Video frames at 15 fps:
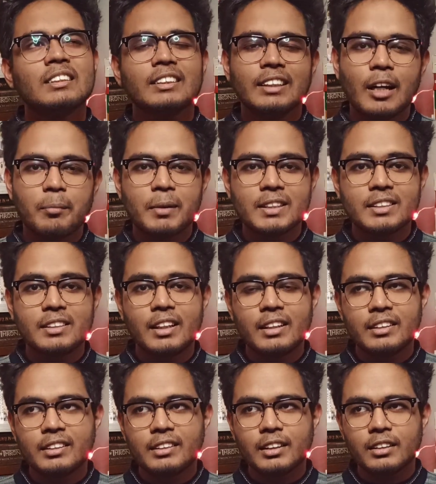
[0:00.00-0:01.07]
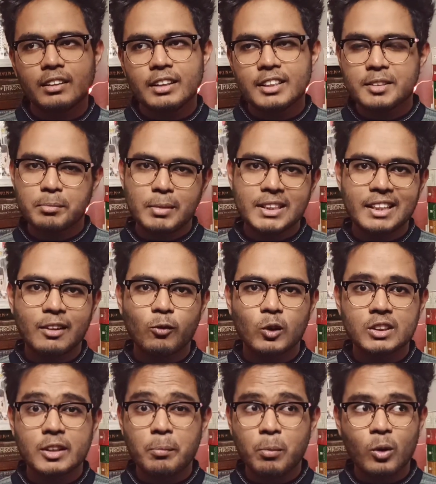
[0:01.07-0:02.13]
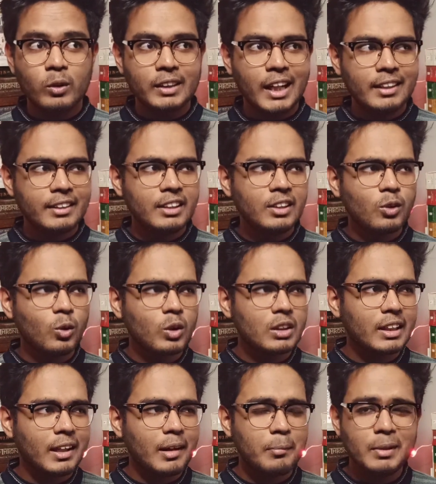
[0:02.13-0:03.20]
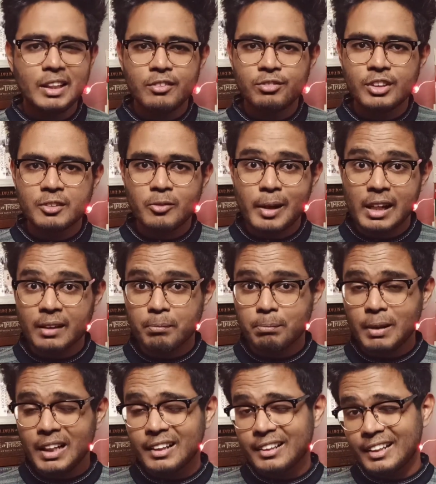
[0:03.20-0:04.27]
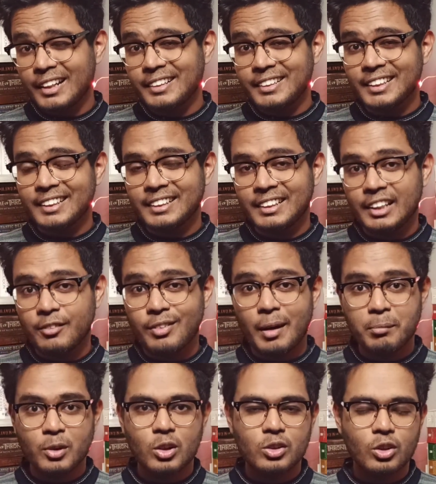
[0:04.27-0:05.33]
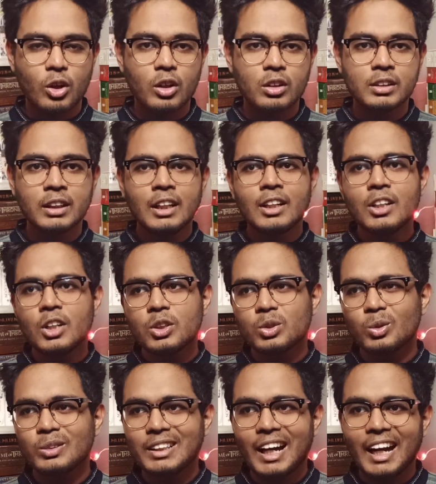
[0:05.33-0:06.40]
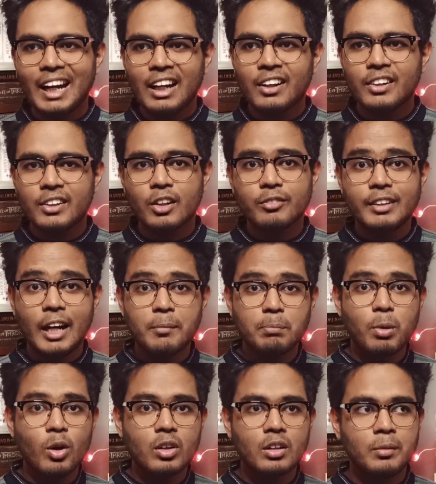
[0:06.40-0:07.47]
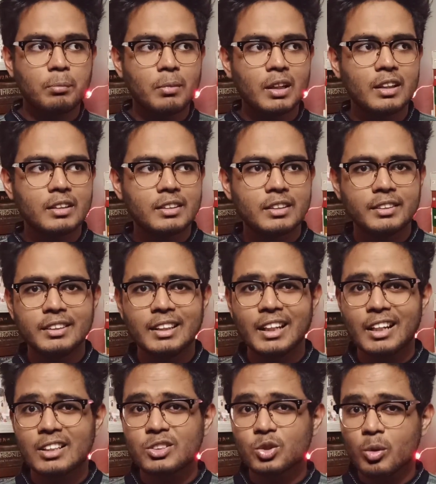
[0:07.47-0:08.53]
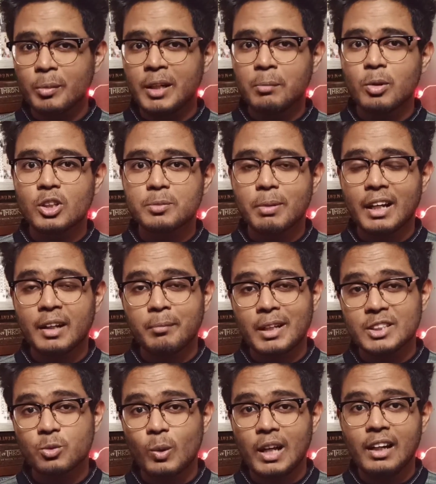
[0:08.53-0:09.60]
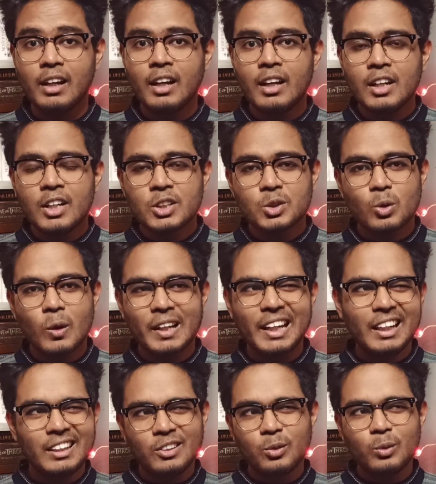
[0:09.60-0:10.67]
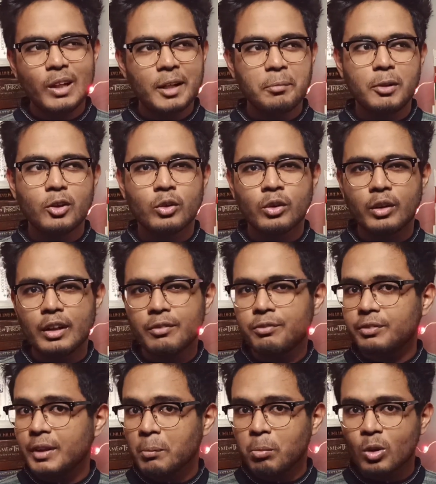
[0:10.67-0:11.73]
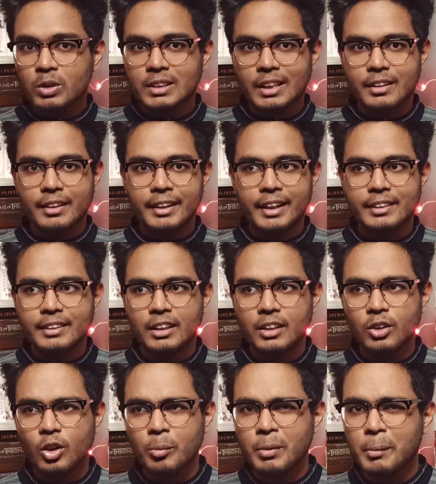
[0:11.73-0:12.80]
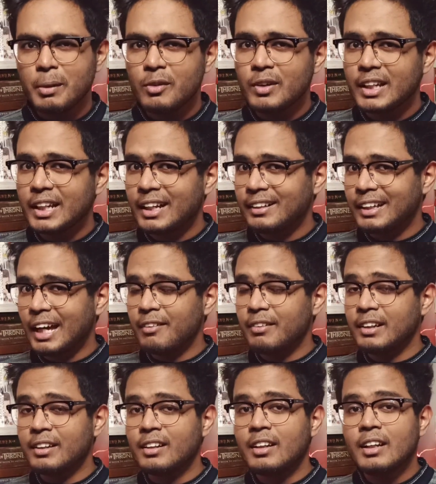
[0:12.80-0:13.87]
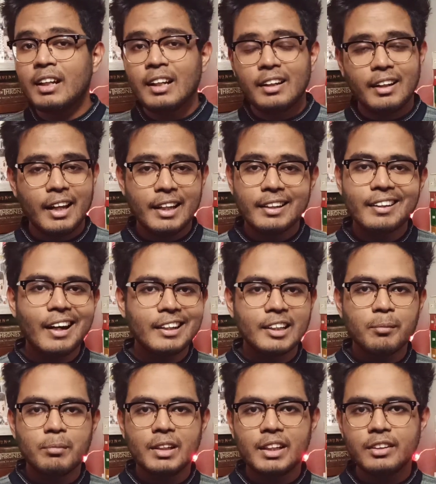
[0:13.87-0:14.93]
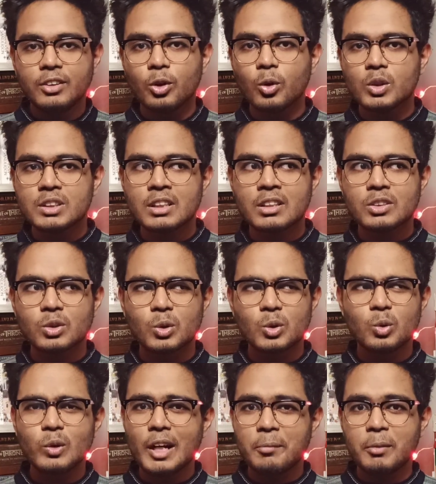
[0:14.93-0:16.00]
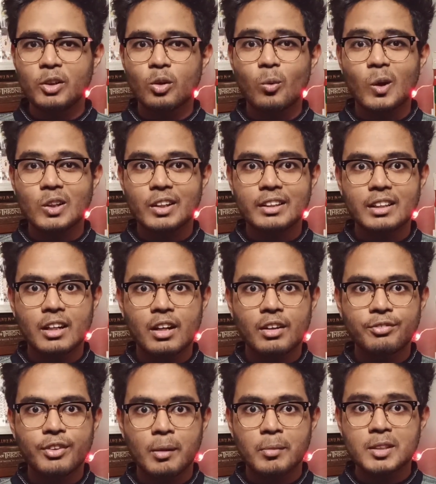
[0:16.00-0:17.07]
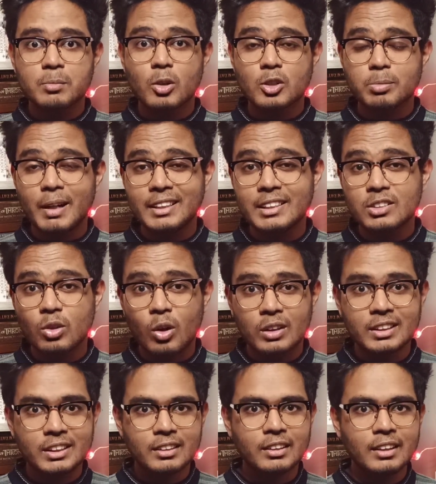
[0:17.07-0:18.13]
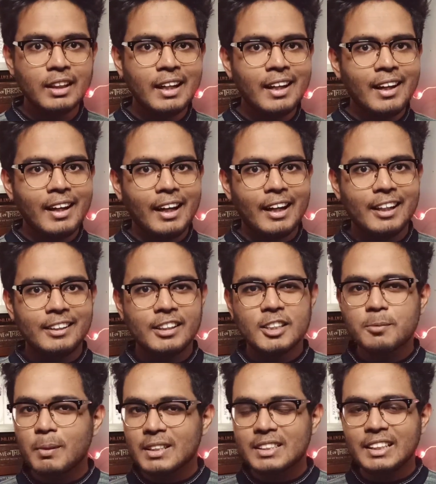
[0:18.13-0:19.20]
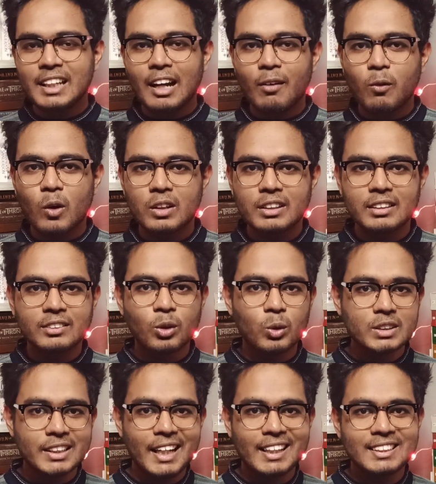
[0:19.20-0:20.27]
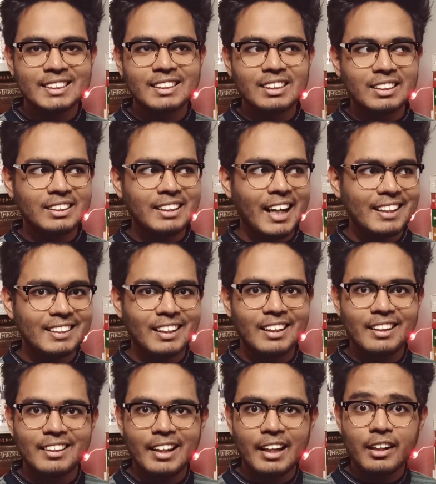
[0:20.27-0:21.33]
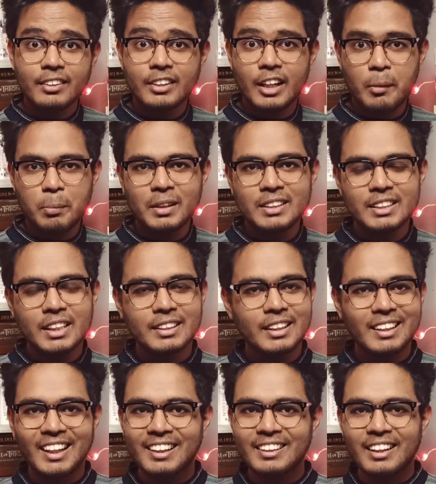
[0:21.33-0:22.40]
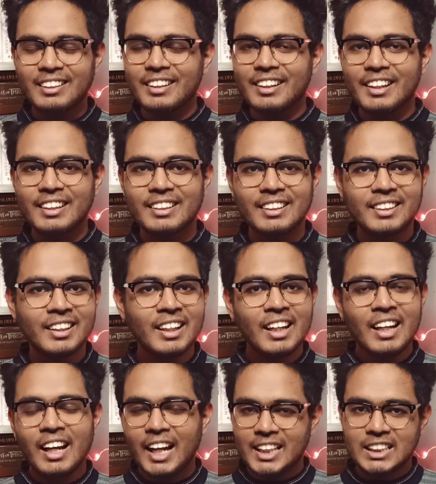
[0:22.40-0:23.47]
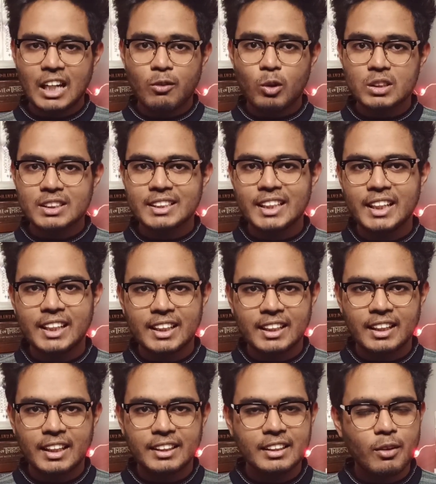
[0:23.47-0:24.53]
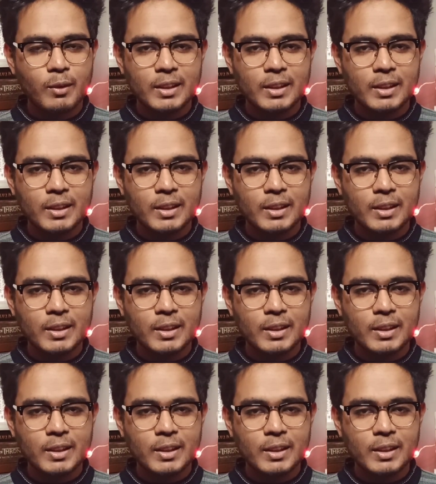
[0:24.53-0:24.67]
Yeah, President is Missing was the book that he wrote, I believe with Bill Clinton, if I'm not wrong. So I heard of that book, but there are so many books by him as well. So again, do let me know if the books are connected, or maybe we can dive in like randomly in those. So do let me know what are the famous books by this author, and especially I want those recs that are like underappreciated and underrated, as I was saying in the